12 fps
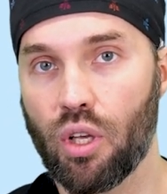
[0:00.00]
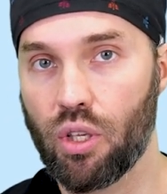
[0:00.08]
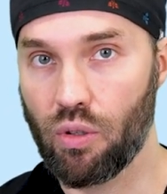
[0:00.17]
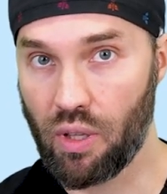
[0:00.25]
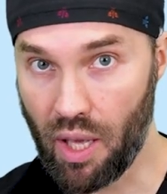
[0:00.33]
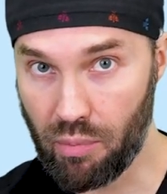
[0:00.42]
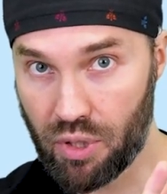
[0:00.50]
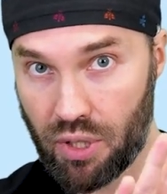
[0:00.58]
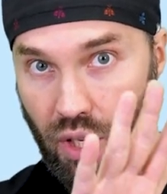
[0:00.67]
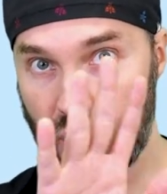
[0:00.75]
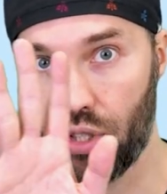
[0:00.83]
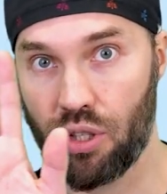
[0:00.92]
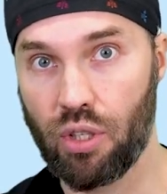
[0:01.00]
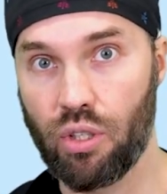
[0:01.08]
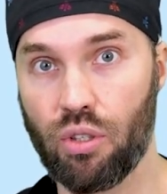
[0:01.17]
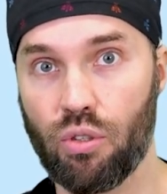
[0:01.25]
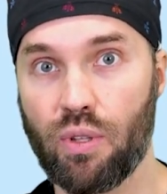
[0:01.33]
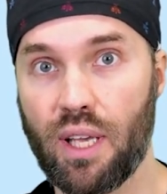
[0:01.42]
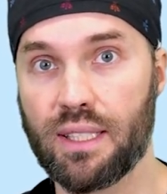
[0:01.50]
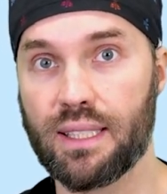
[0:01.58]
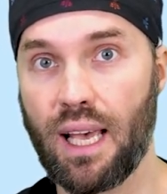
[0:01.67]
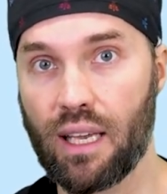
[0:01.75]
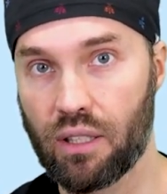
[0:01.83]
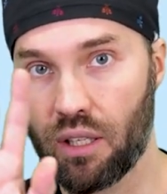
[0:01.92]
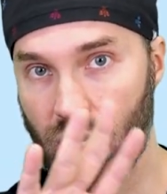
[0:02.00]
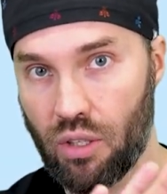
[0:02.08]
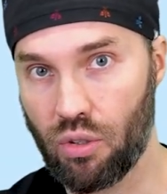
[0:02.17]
you're liposuctioning, you're dissecting,